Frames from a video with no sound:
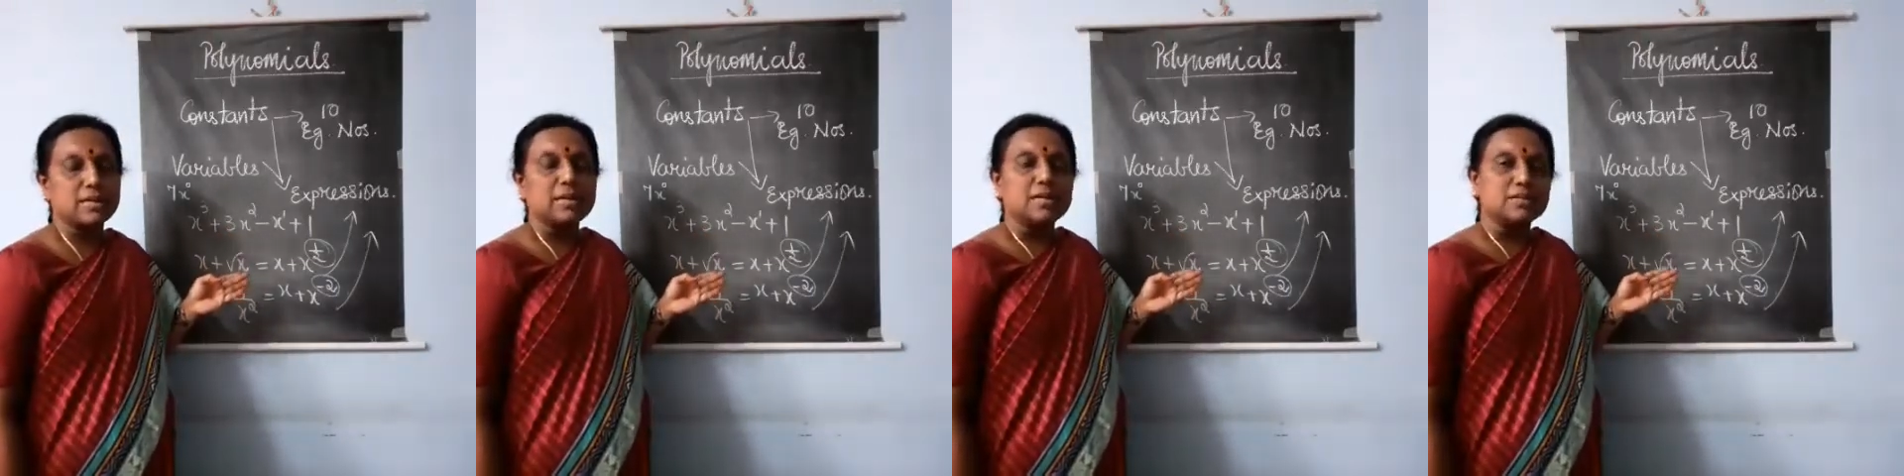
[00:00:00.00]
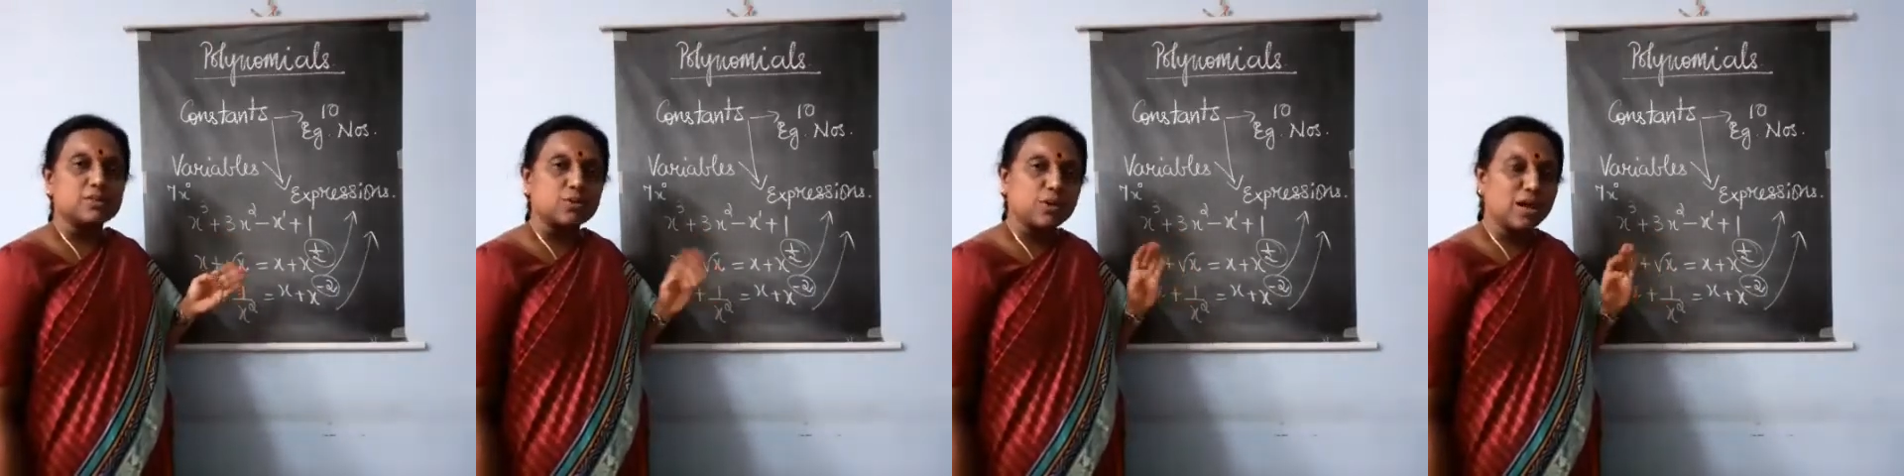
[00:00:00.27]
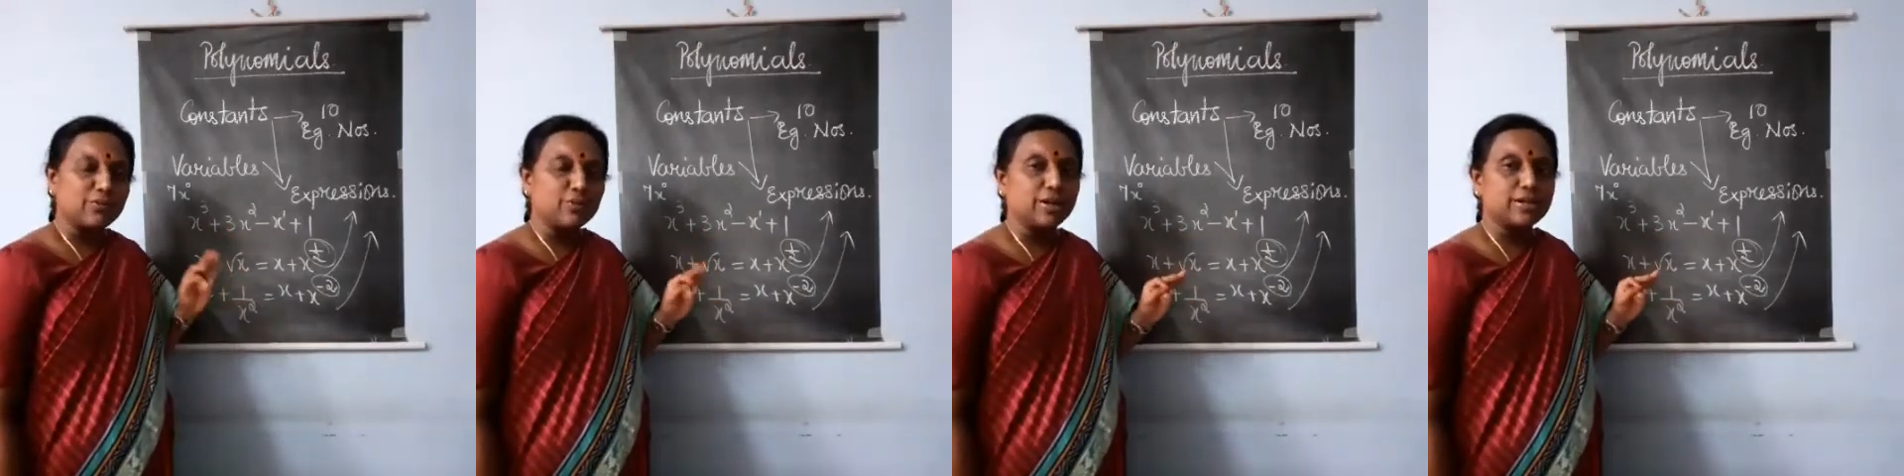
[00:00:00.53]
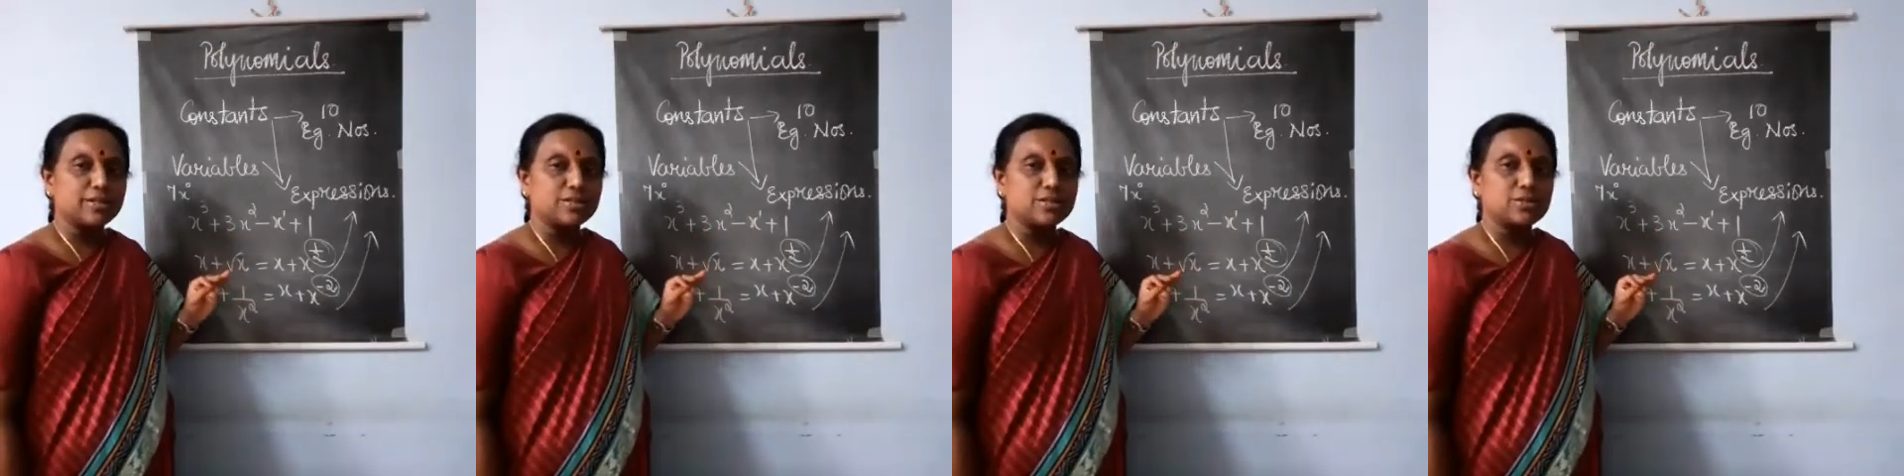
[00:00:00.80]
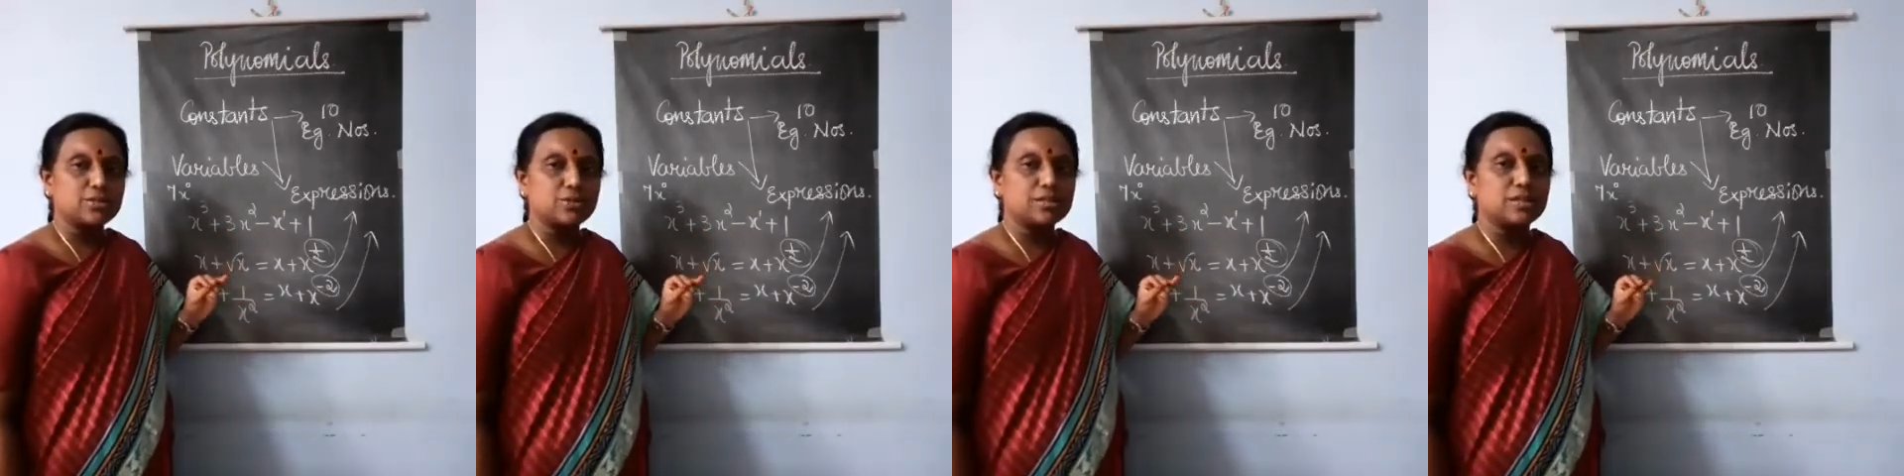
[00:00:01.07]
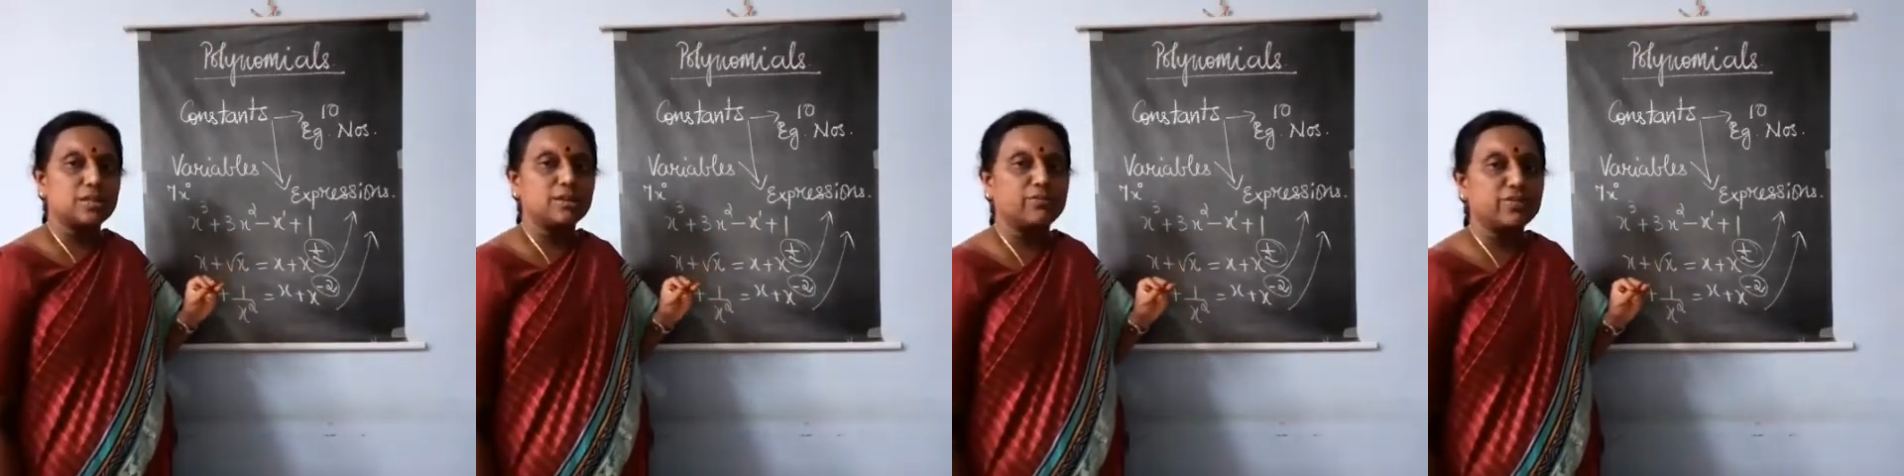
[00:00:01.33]
So, have you understood the
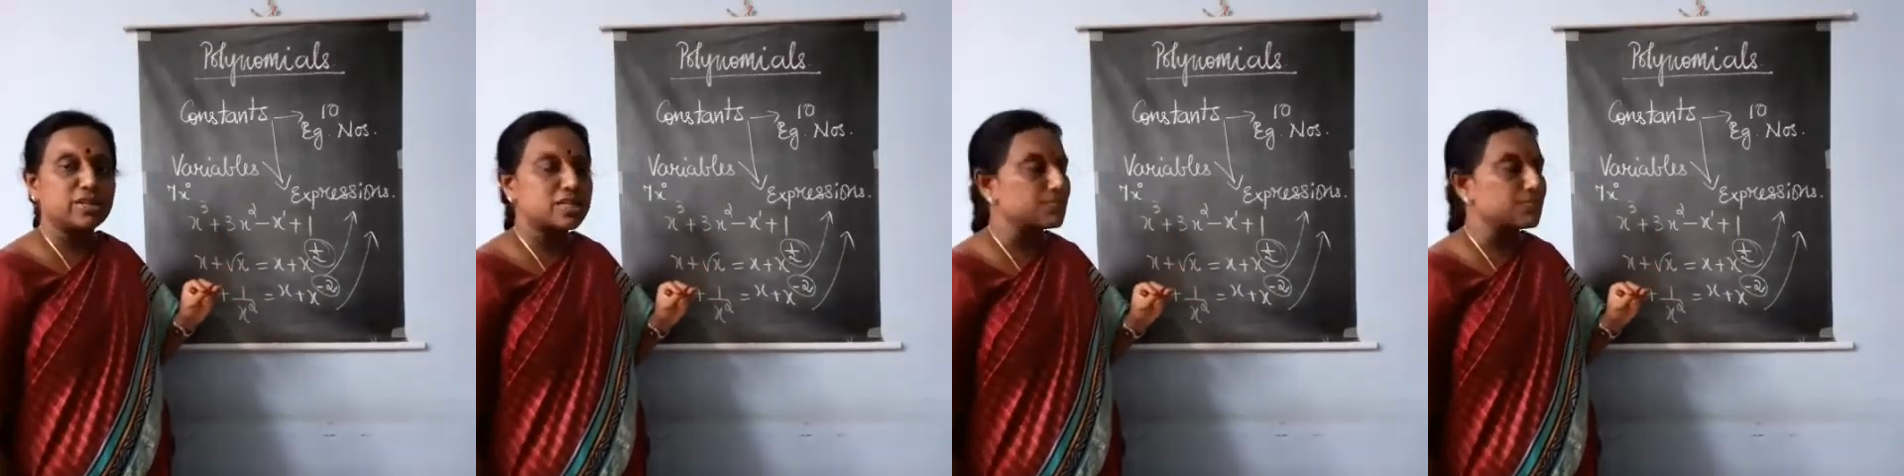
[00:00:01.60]
difference